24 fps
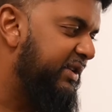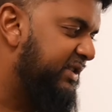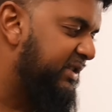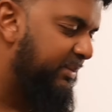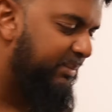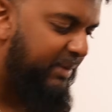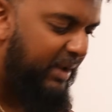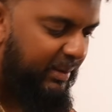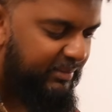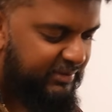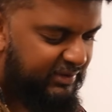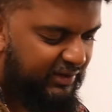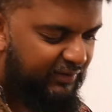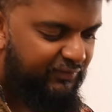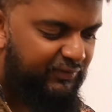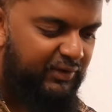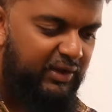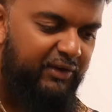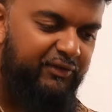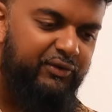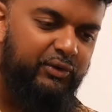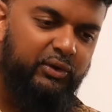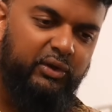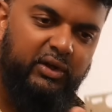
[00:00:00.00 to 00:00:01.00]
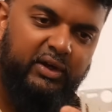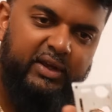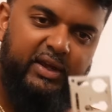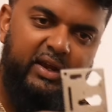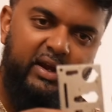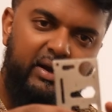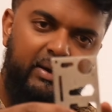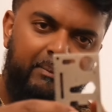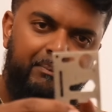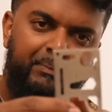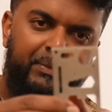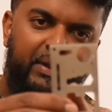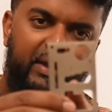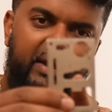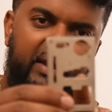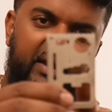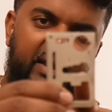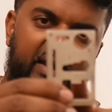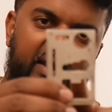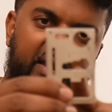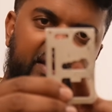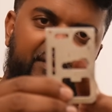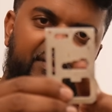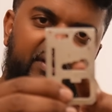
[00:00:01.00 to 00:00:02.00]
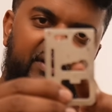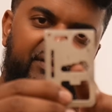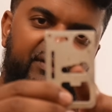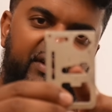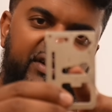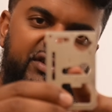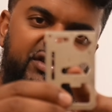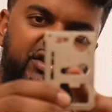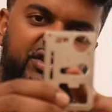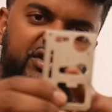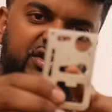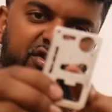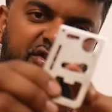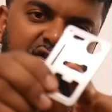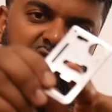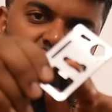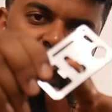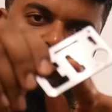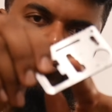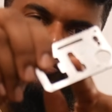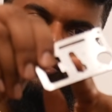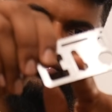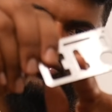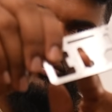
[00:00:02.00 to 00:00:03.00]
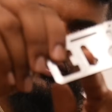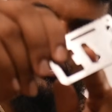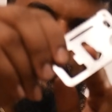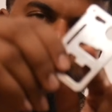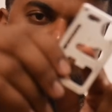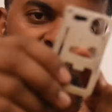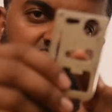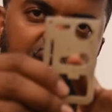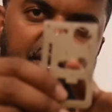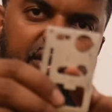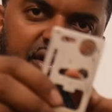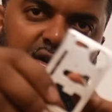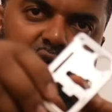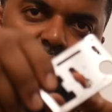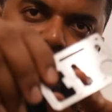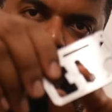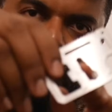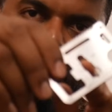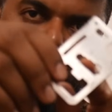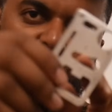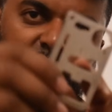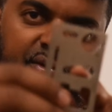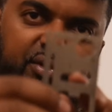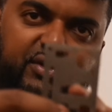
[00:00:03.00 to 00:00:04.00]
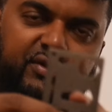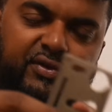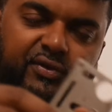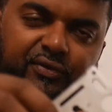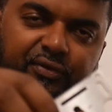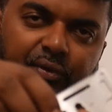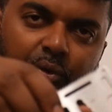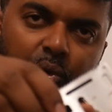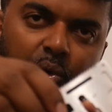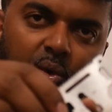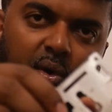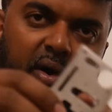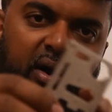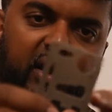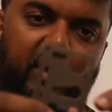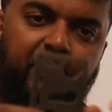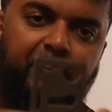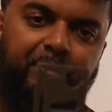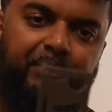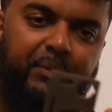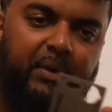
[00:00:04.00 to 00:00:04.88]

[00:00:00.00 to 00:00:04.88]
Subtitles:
Sometimes if you look here, even if there's a screw, you can use 4.